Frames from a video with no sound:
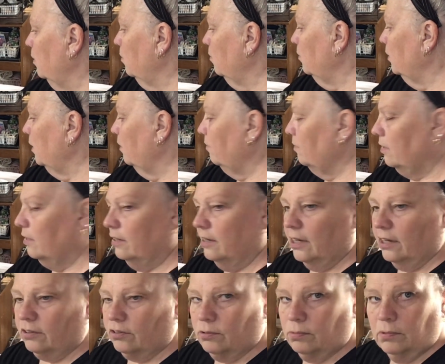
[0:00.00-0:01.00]
whatever the
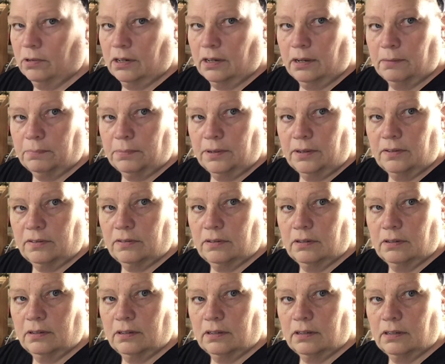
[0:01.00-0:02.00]
next one up is,
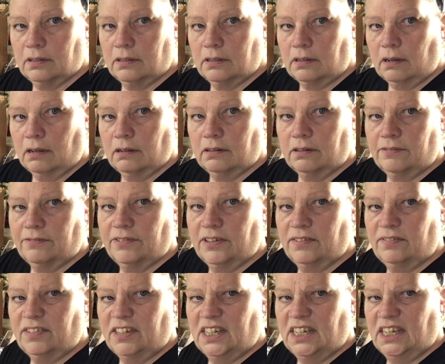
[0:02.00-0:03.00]

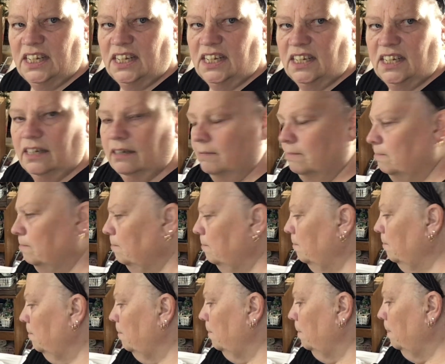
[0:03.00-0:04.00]
$1.50.
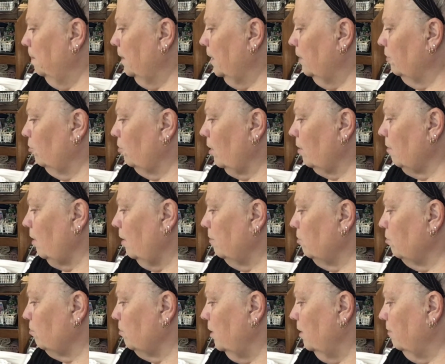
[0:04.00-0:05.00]
So I grabbed
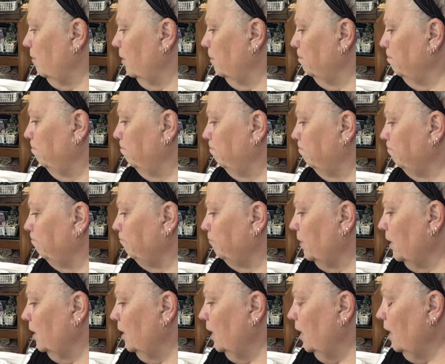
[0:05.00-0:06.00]
3 of them.
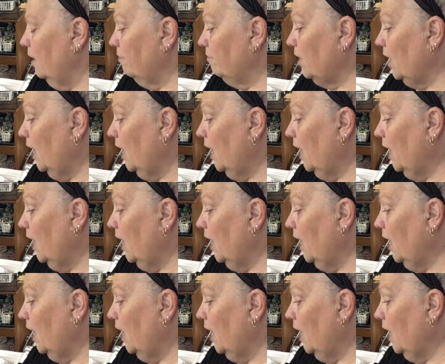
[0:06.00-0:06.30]
If they